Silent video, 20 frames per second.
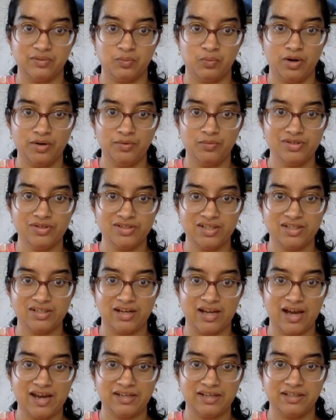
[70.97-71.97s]
what was it
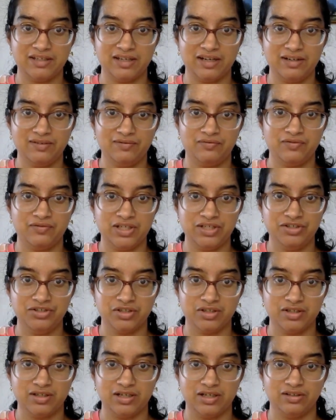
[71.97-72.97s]
like getting
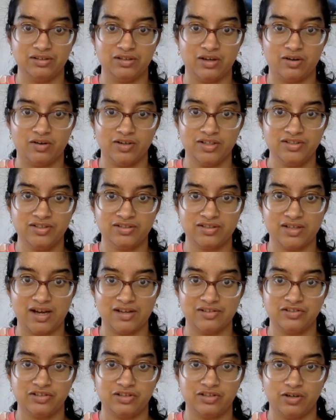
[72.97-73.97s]
featured in the Hot
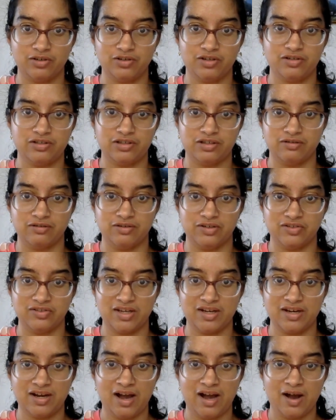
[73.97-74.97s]
Stars docu-series
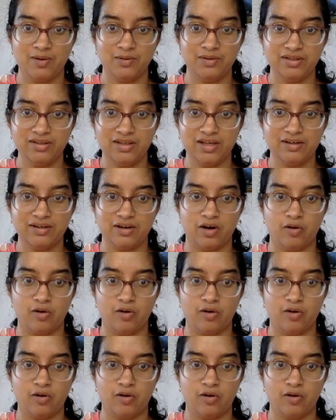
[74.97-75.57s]
and how did that